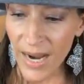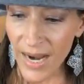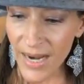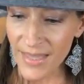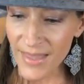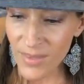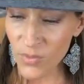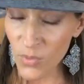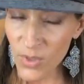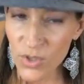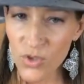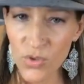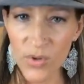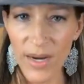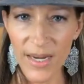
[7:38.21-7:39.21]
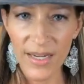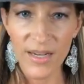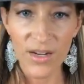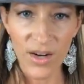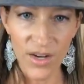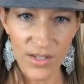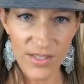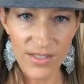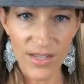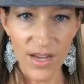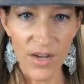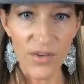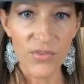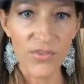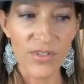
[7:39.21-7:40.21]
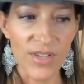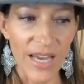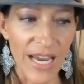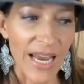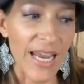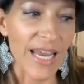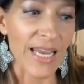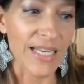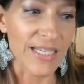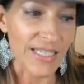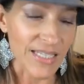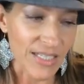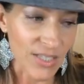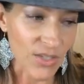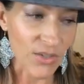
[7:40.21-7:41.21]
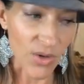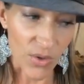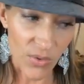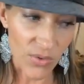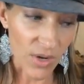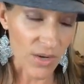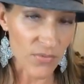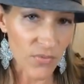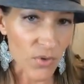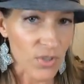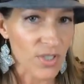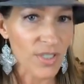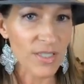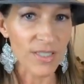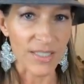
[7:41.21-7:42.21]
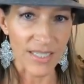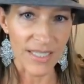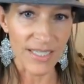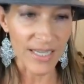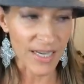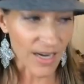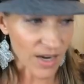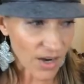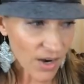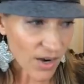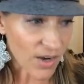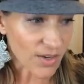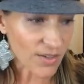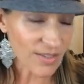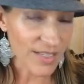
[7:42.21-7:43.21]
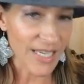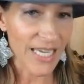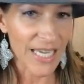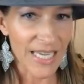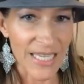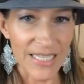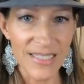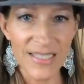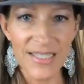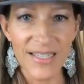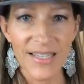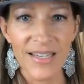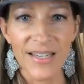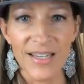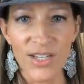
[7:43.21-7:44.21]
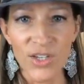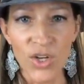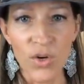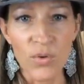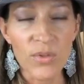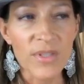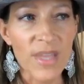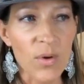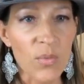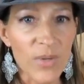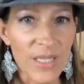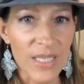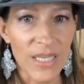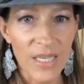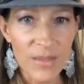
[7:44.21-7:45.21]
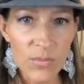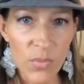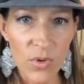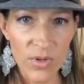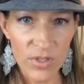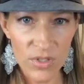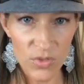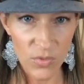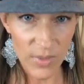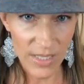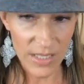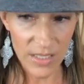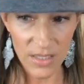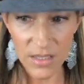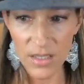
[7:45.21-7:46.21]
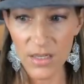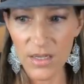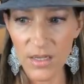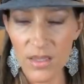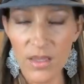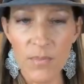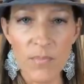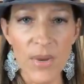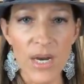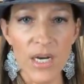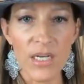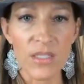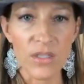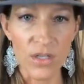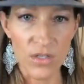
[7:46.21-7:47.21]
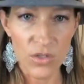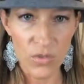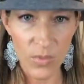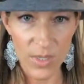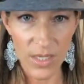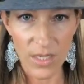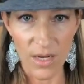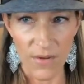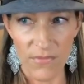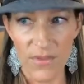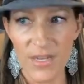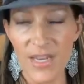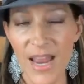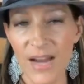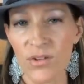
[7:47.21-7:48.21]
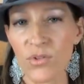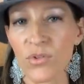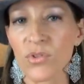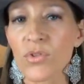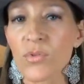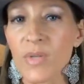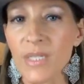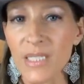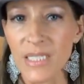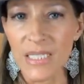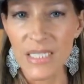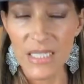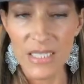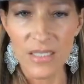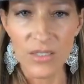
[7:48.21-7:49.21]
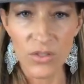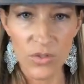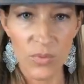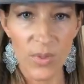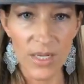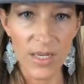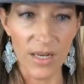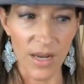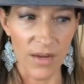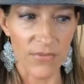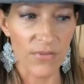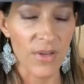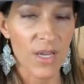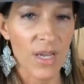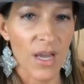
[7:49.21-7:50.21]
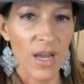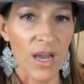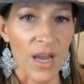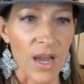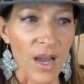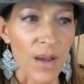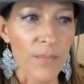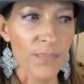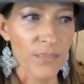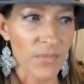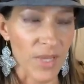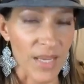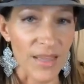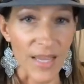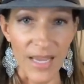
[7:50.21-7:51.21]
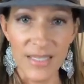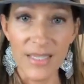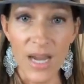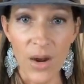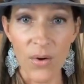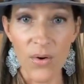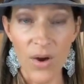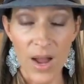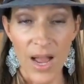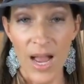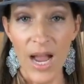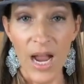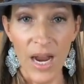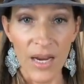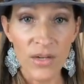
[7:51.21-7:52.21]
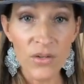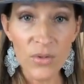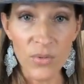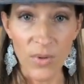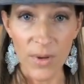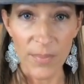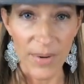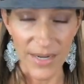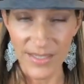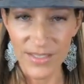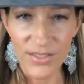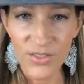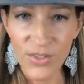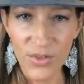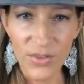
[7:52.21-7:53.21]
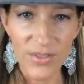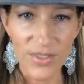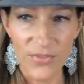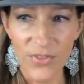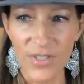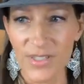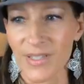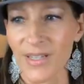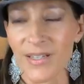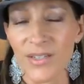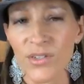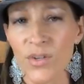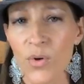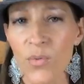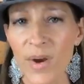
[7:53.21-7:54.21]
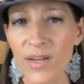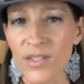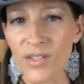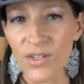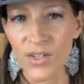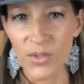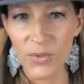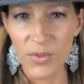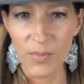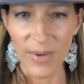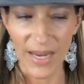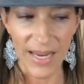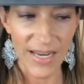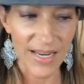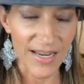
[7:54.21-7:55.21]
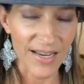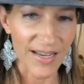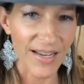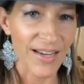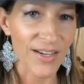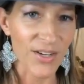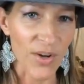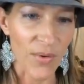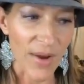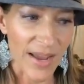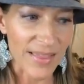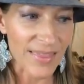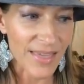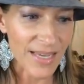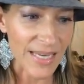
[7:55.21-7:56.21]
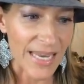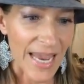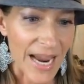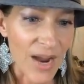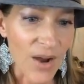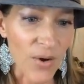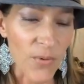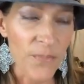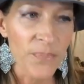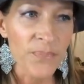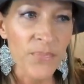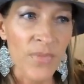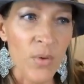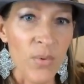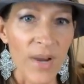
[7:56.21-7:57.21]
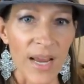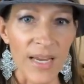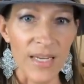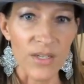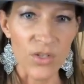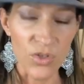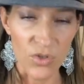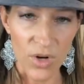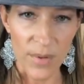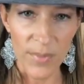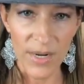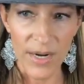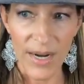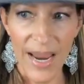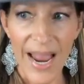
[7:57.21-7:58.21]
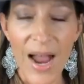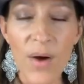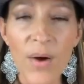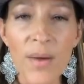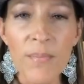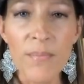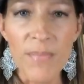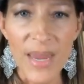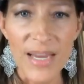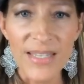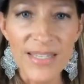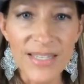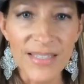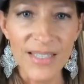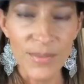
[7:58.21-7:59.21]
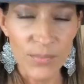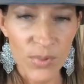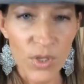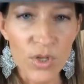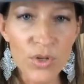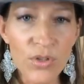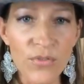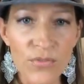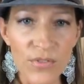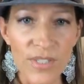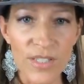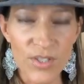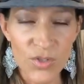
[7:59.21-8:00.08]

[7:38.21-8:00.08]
I we're training ourselves, and you know, unfortunately, our, our kids you know that we need more sweet that the the berries aren't sweet enough the natural sweetness isn't sweet enough um, and that's how i grew up i didn't know the difference i didn't know white sugar was bad and you know i think now when i eat a strawberry how amazingly beautifully